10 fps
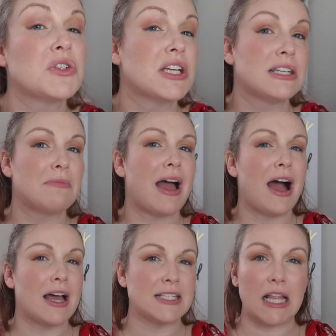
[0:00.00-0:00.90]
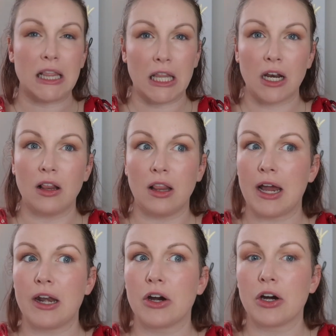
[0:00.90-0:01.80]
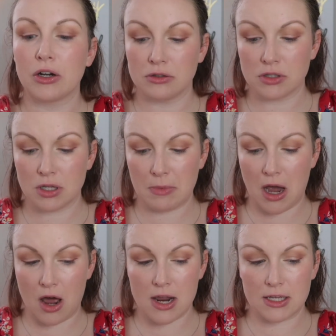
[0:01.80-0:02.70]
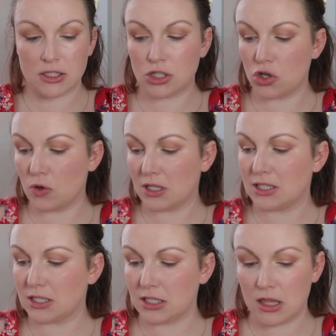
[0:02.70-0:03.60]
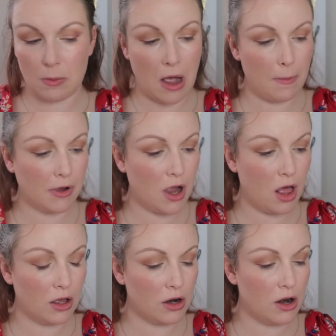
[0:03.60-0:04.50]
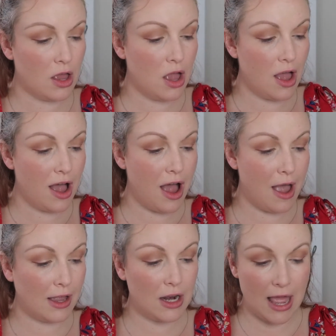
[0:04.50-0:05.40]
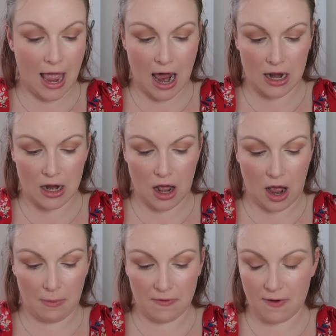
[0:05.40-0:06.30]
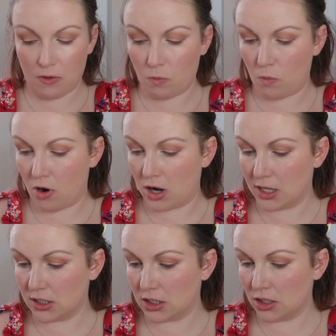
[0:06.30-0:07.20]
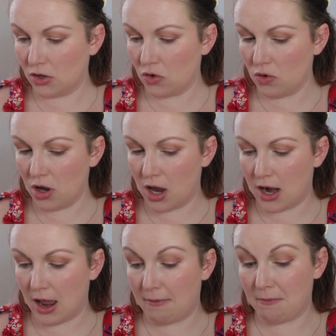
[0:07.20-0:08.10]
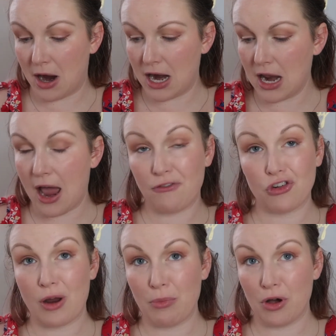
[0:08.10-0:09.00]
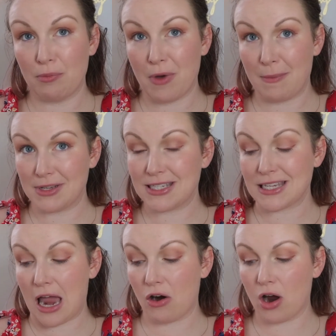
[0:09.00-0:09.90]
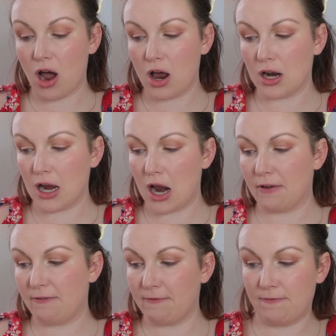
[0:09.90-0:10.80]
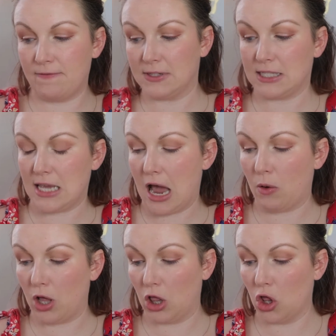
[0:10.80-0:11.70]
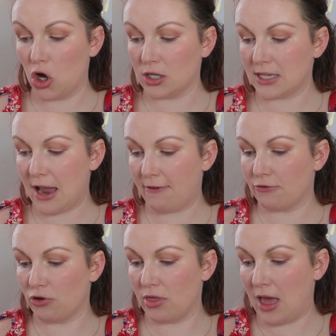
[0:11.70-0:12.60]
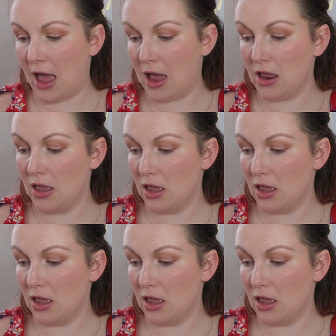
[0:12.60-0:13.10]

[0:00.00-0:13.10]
I did my eyes a little lighter, to be honest, so you could see the pop of color. I could add it up if I wanted to, and I might after I put my mascara on and kind of see how it looks after that.